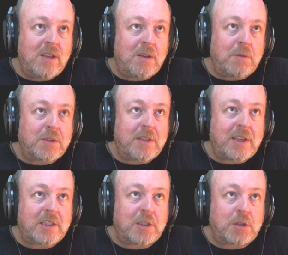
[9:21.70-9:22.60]
What's
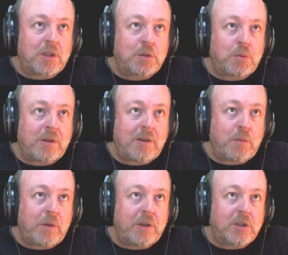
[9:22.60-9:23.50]
nice, because
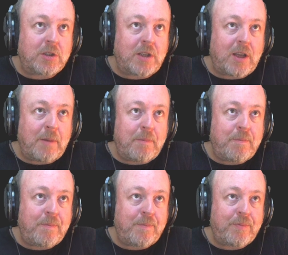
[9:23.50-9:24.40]
we're just
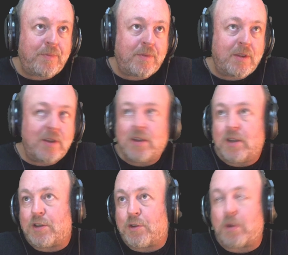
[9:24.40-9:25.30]

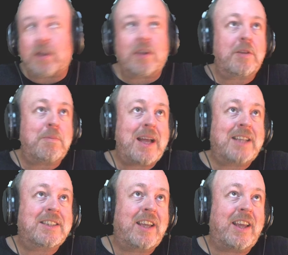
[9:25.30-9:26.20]
drawing on the
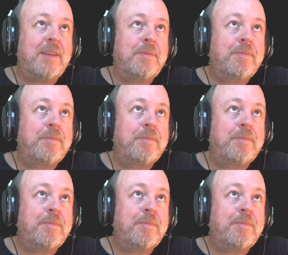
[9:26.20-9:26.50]
mask here,